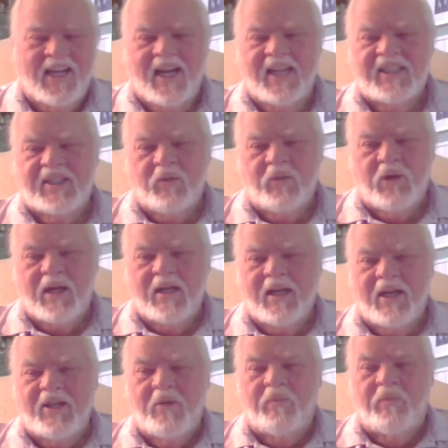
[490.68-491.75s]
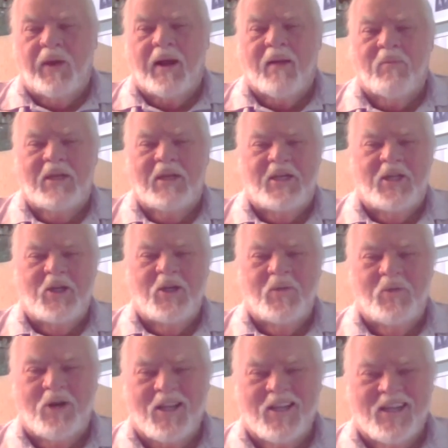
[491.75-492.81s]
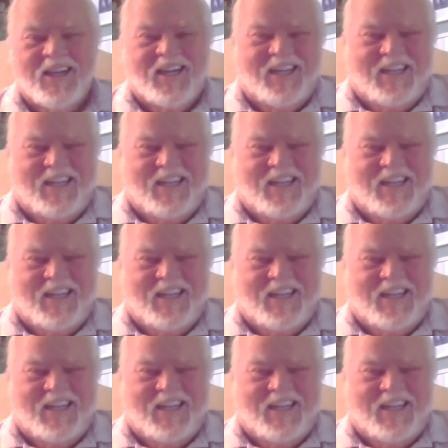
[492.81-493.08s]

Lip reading: And I said, "Well, you probably do, brother."